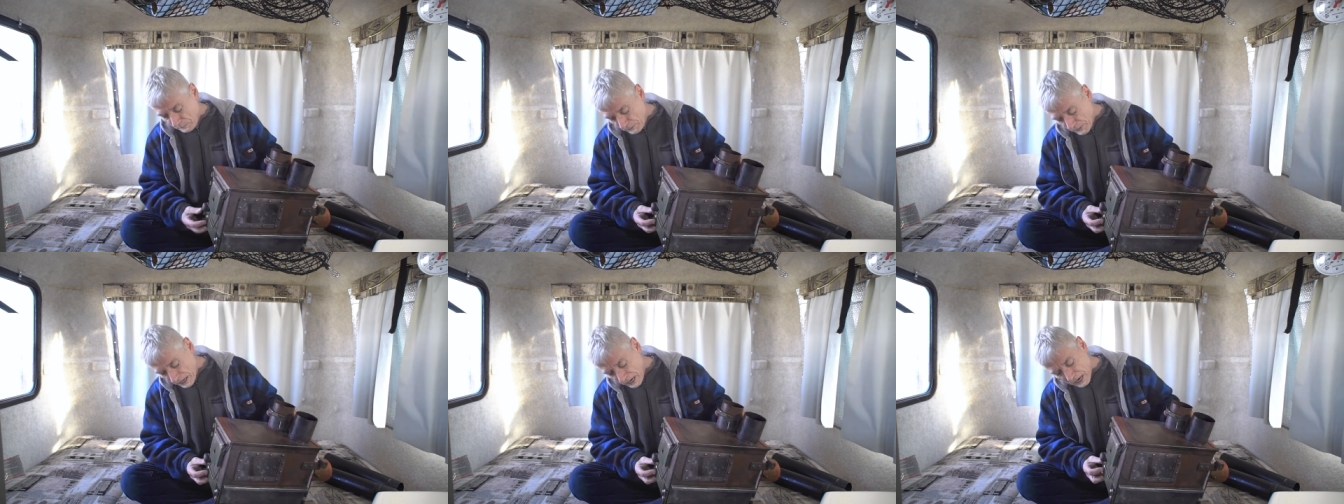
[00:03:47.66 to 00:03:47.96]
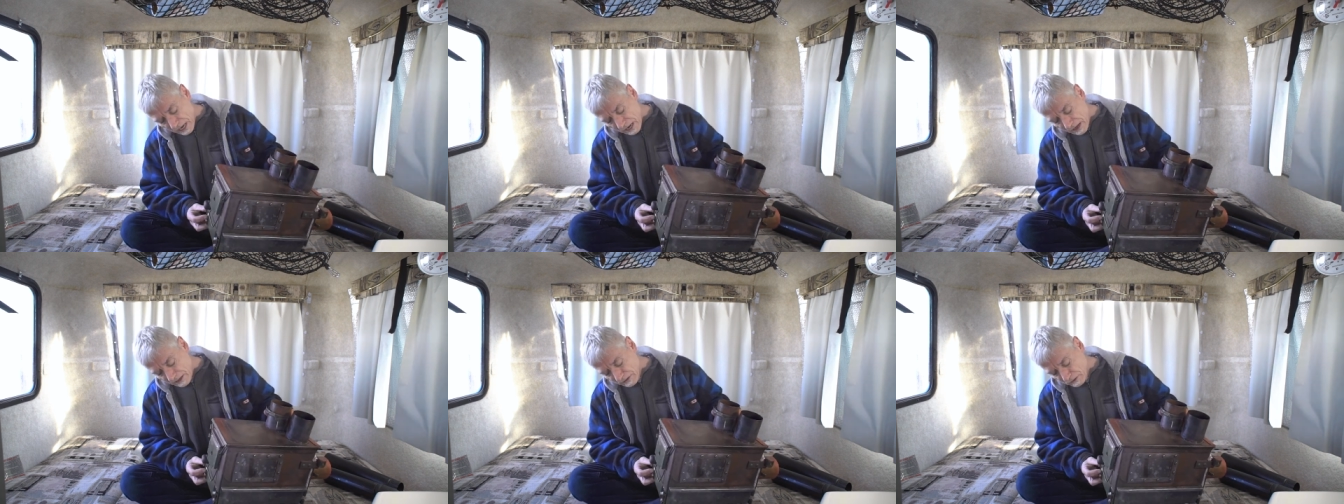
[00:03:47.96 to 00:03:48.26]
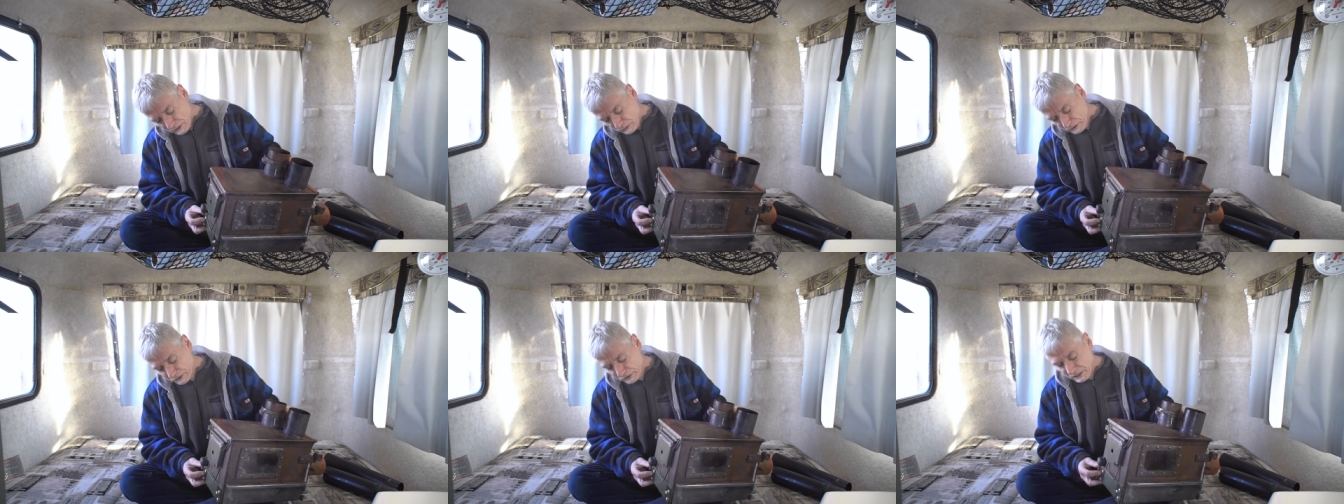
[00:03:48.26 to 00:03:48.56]
Uh,
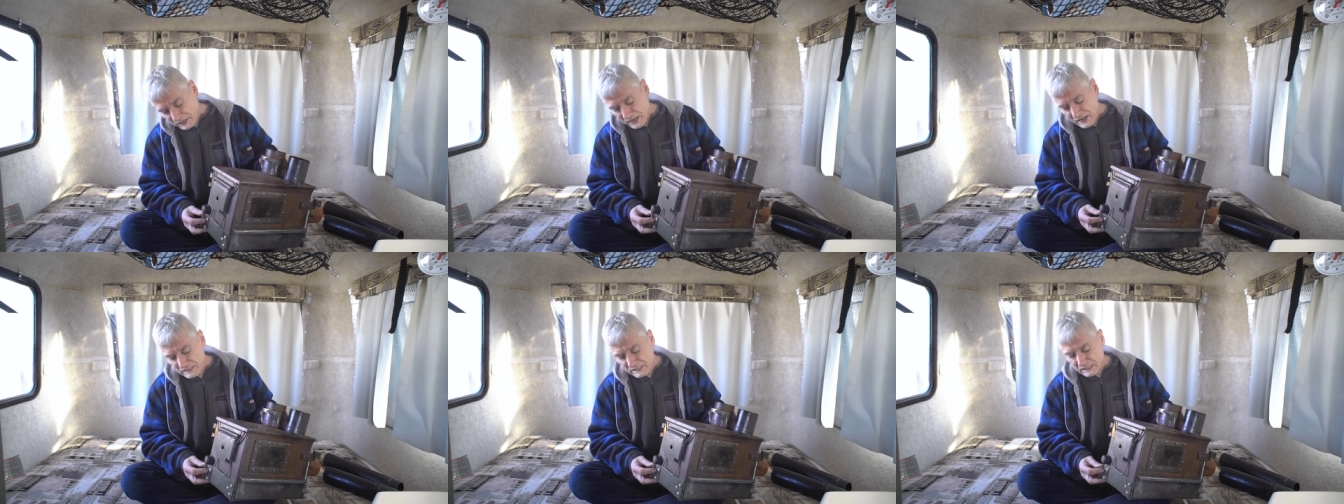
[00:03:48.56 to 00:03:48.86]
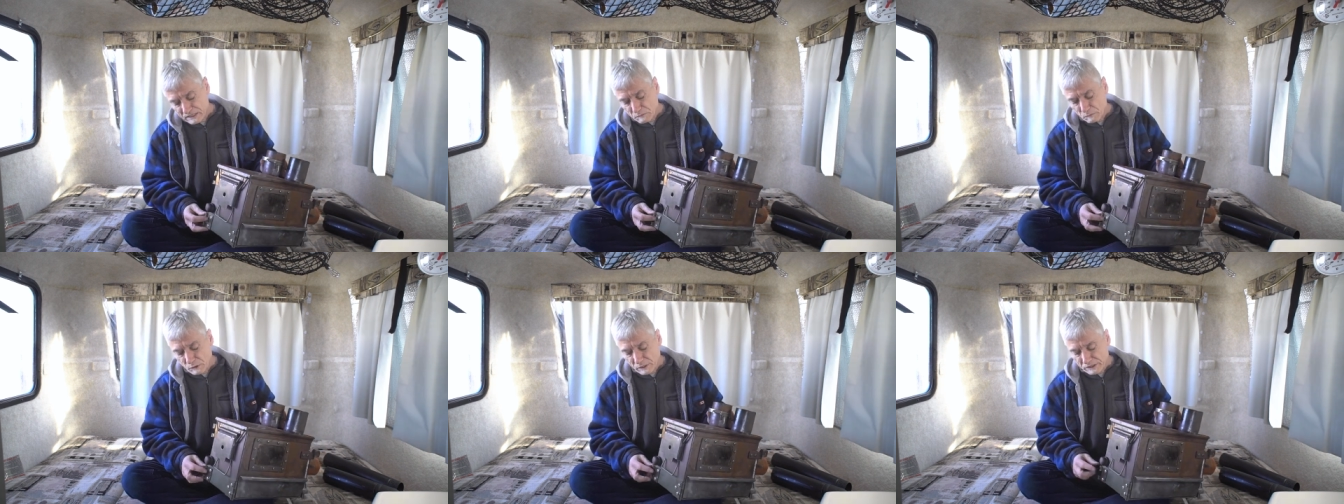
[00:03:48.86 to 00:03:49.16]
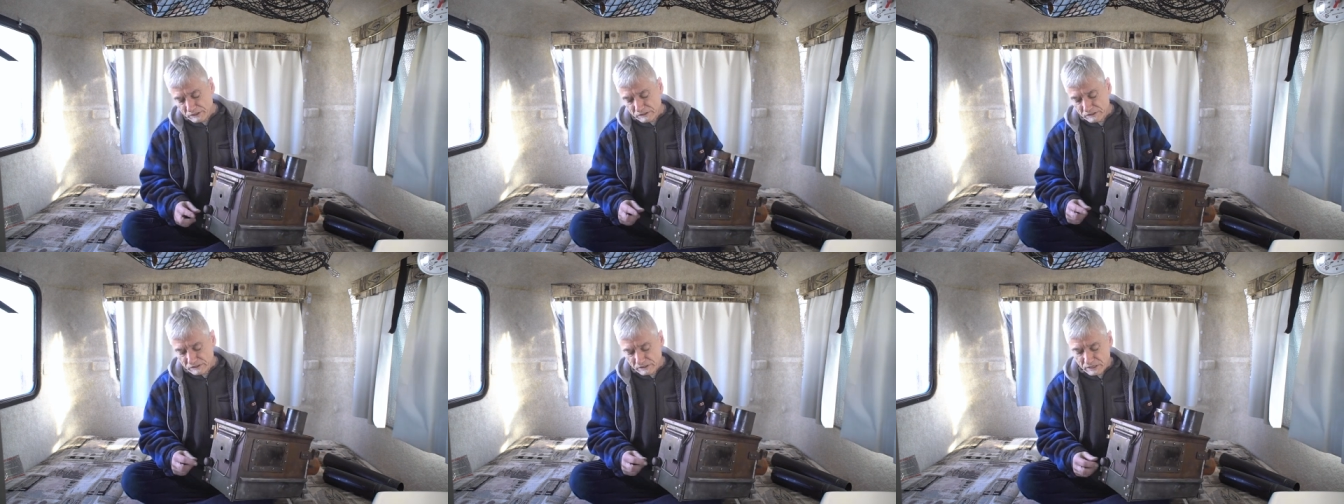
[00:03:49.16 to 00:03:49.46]
the only thing I did
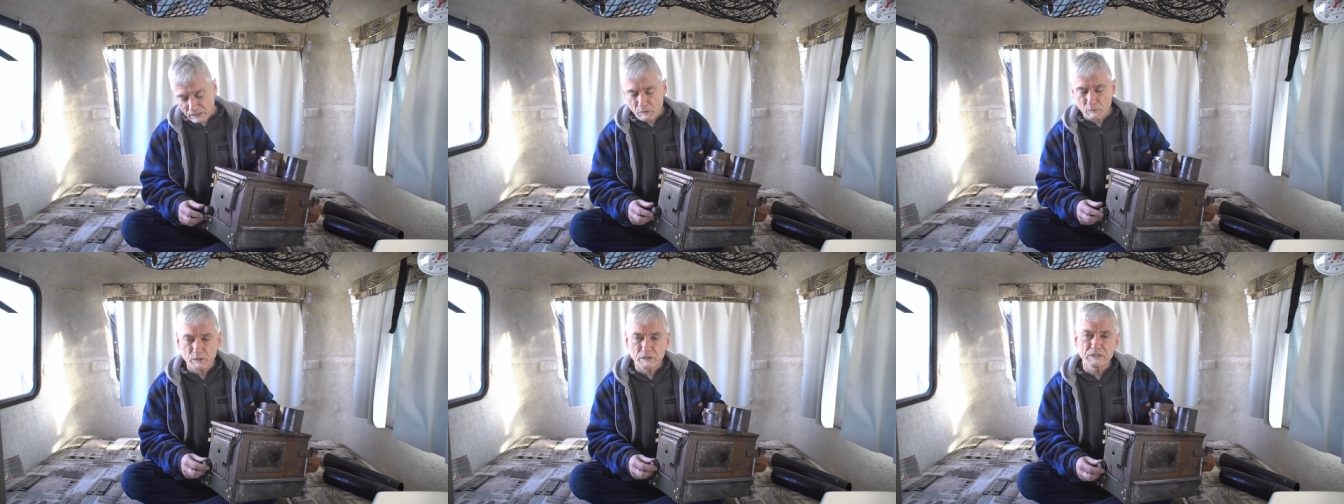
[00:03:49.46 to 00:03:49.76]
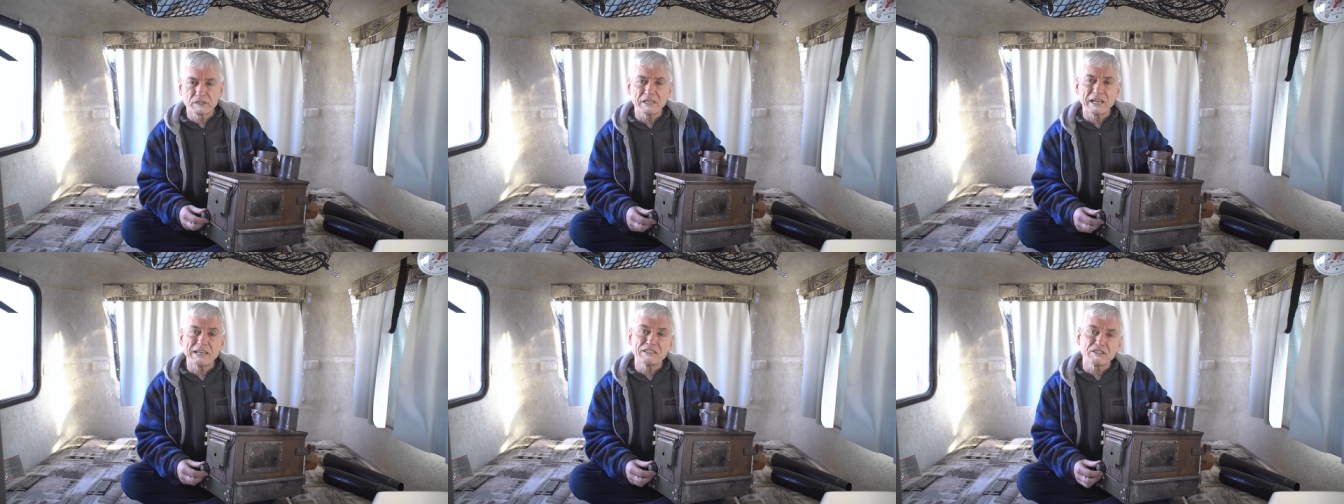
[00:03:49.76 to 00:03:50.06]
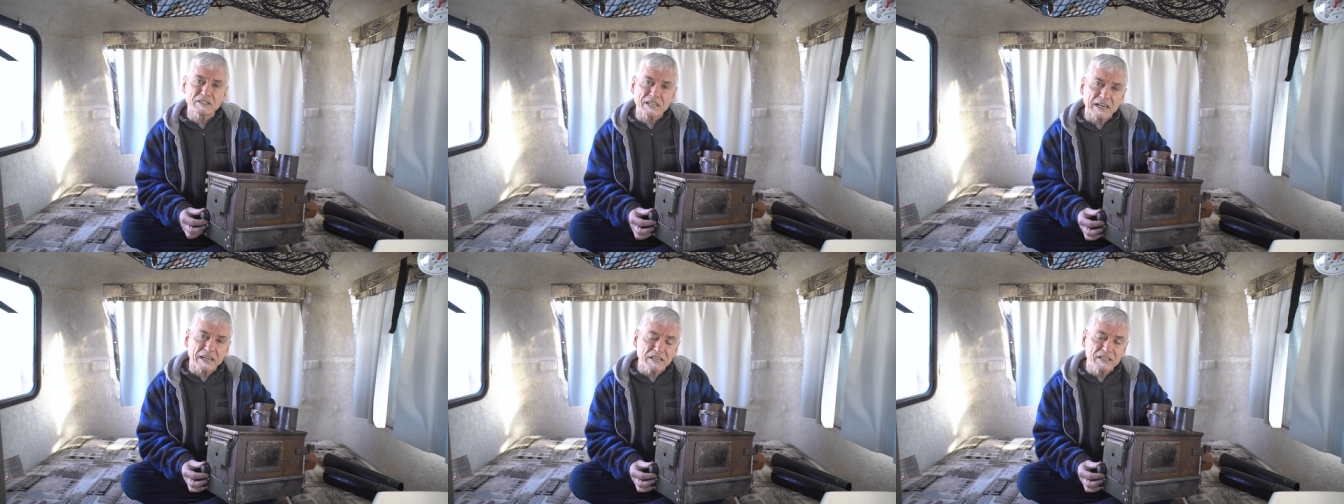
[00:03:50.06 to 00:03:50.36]
was there was a
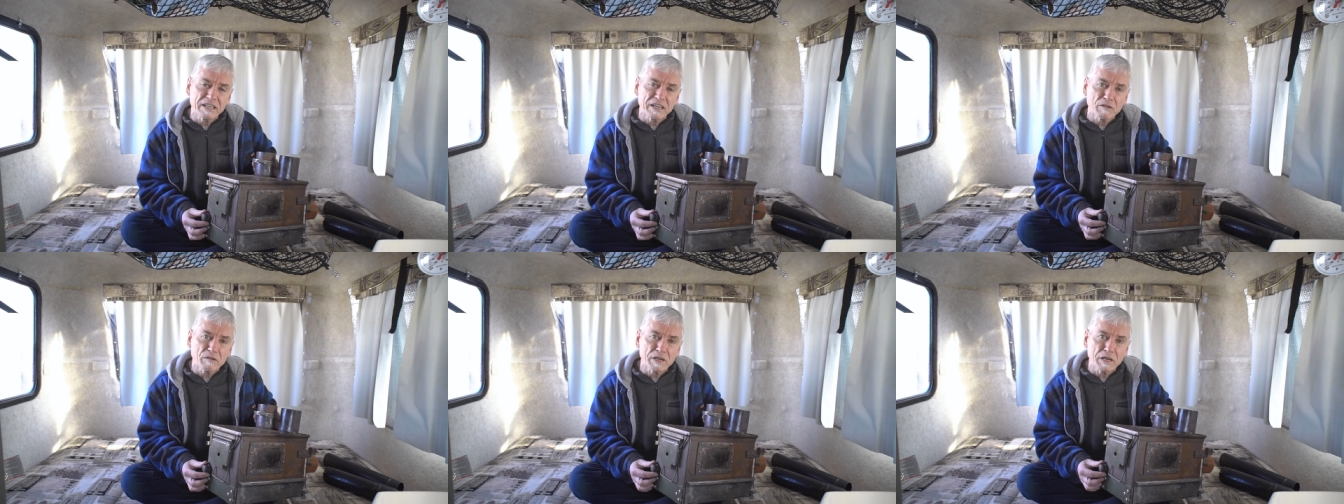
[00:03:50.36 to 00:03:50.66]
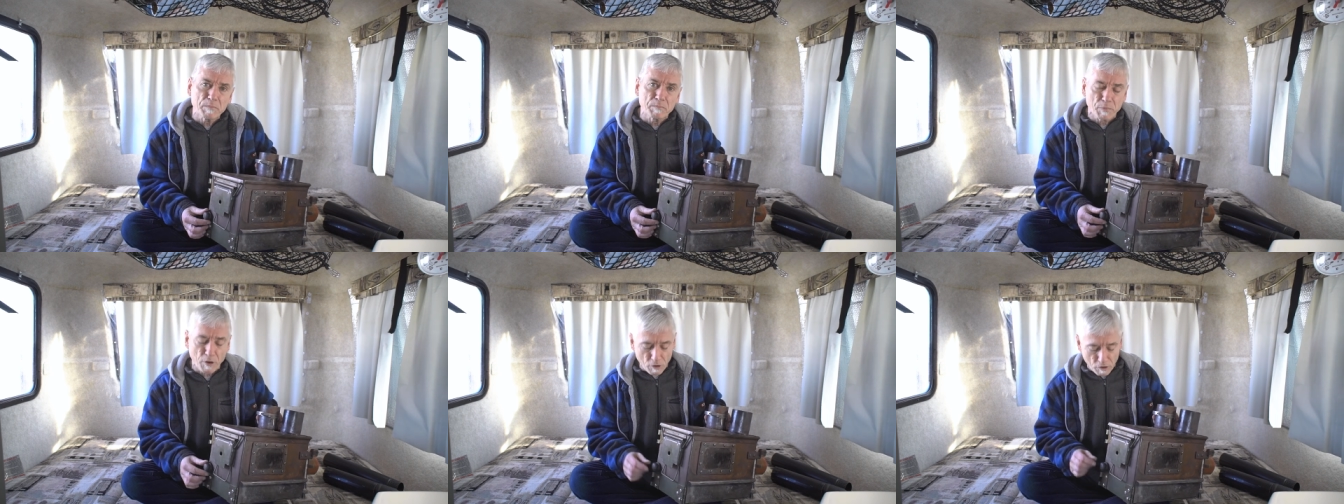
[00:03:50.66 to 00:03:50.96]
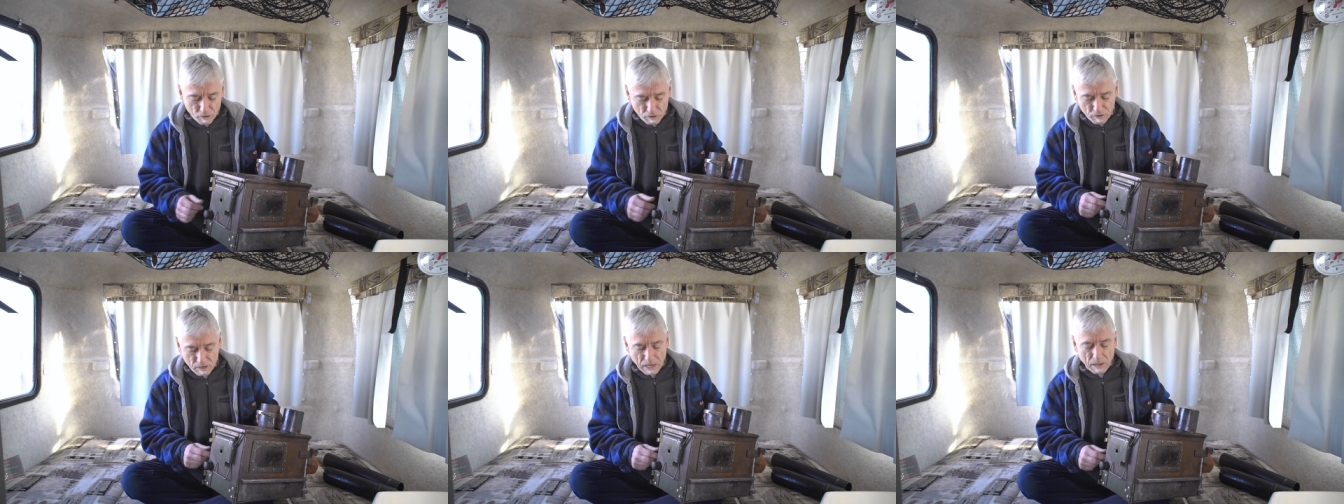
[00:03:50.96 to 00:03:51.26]
secondary
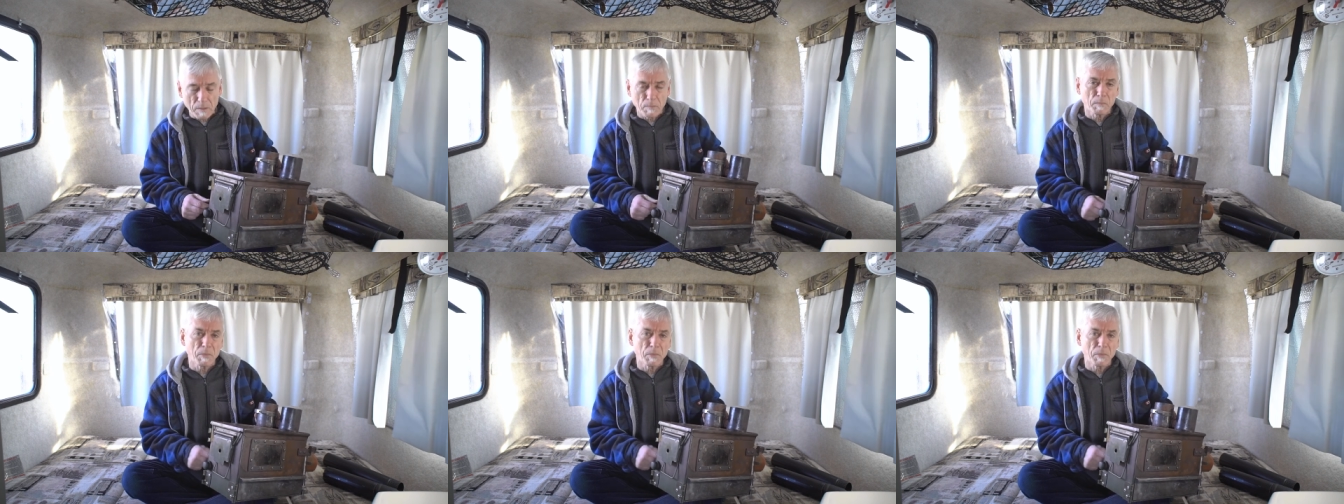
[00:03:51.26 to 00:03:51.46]
burn